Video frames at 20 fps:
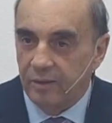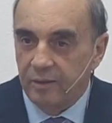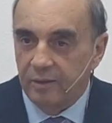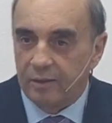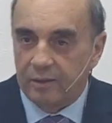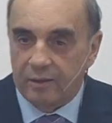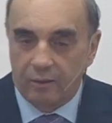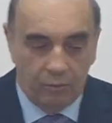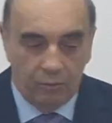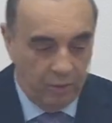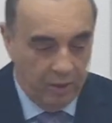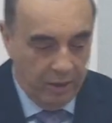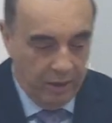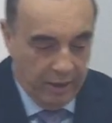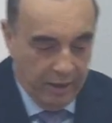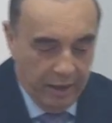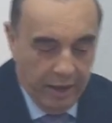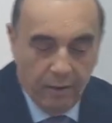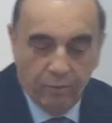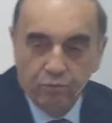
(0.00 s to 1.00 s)
It's
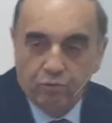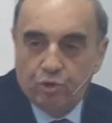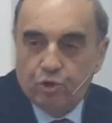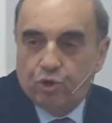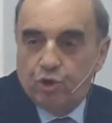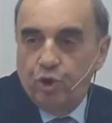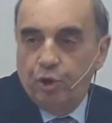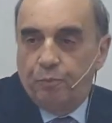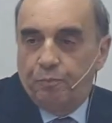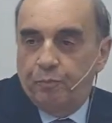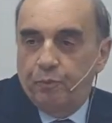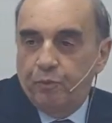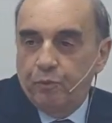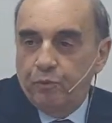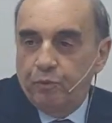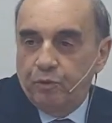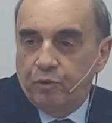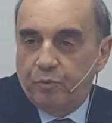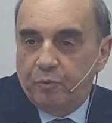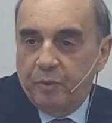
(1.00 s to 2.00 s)
life.
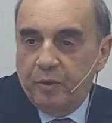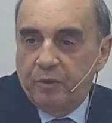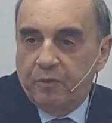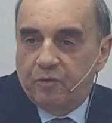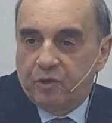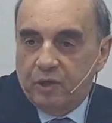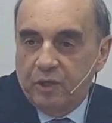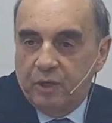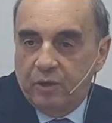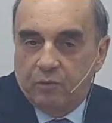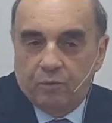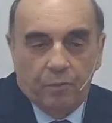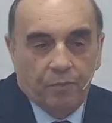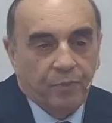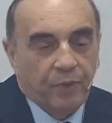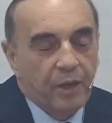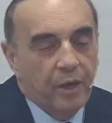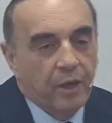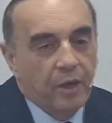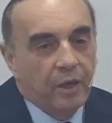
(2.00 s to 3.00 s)
So it's a
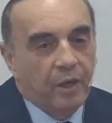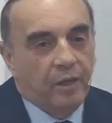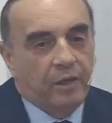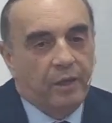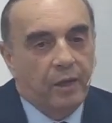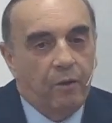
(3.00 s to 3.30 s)
type of the Holy